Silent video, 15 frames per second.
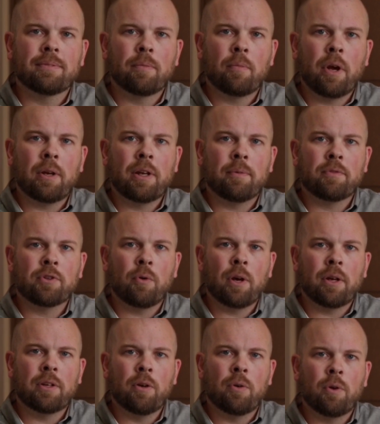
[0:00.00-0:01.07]
Welcome to
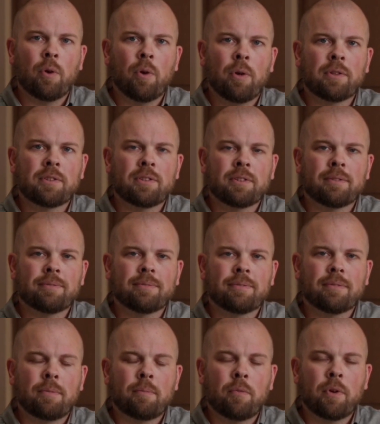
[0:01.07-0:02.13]
our new course,
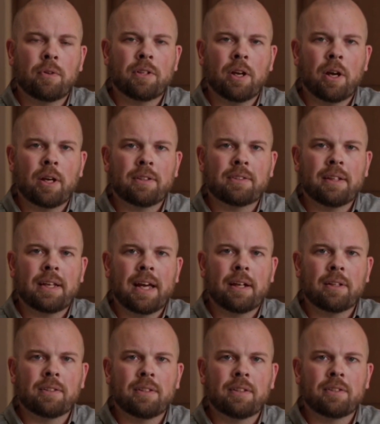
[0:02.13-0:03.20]
Root Cause
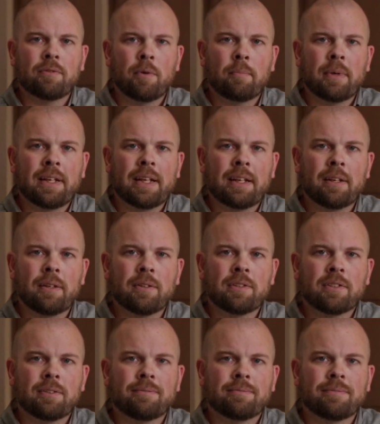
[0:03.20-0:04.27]
Analysis for
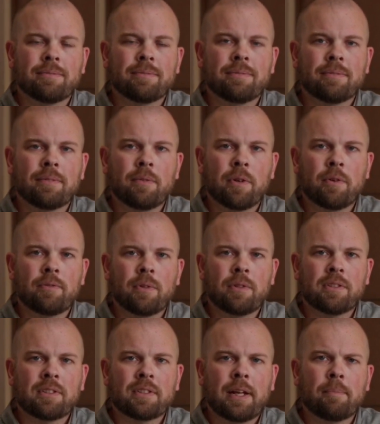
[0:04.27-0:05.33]
Beginners, your
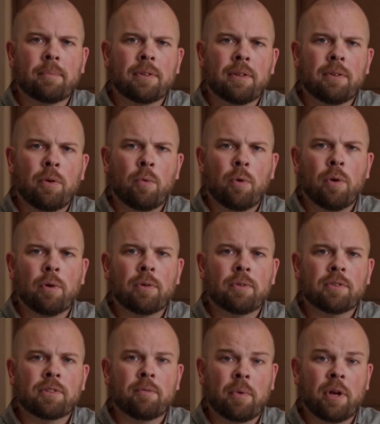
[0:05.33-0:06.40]
first step into the world of
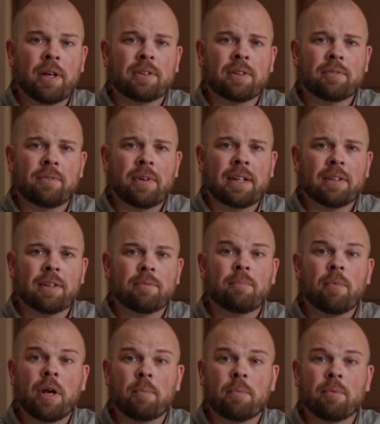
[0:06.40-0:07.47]
smart, effective
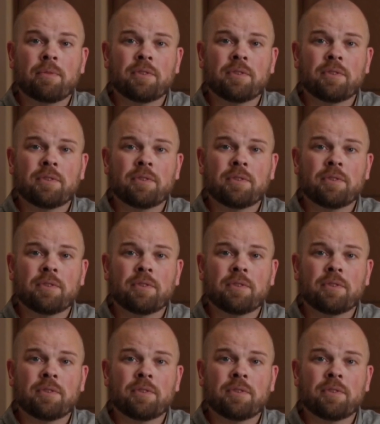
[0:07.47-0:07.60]
problem